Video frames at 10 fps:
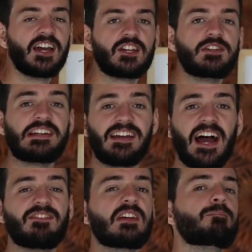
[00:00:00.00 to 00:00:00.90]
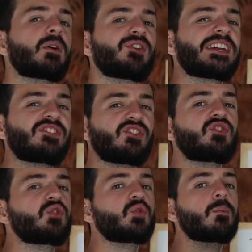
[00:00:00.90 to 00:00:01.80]
You need to have the ability to
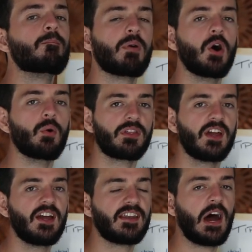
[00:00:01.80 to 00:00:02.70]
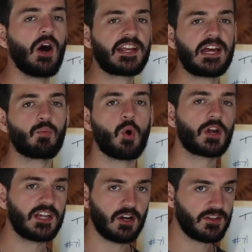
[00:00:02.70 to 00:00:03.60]
do both. Now, again,
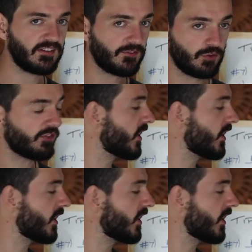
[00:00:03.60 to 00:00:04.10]
working on the different